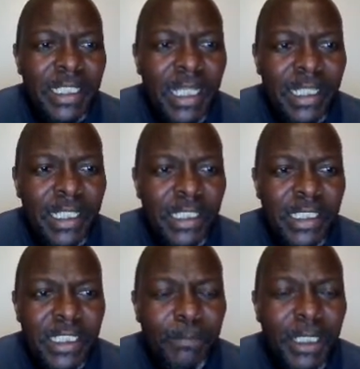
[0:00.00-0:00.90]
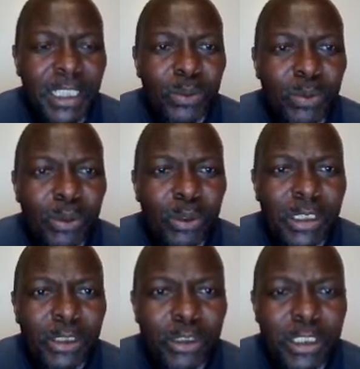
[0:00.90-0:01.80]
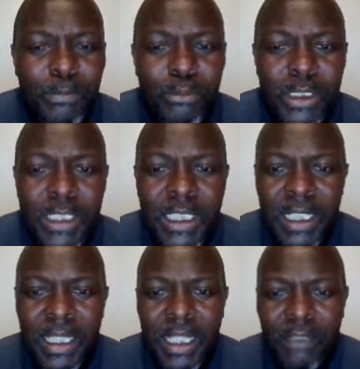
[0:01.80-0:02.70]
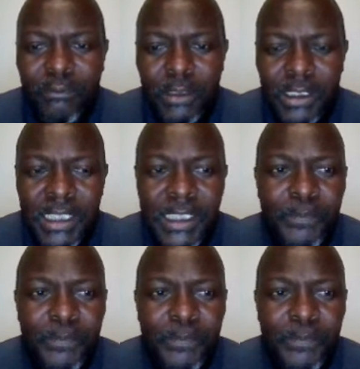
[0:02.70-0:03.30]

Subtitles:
the D part, will only contribute that voltage.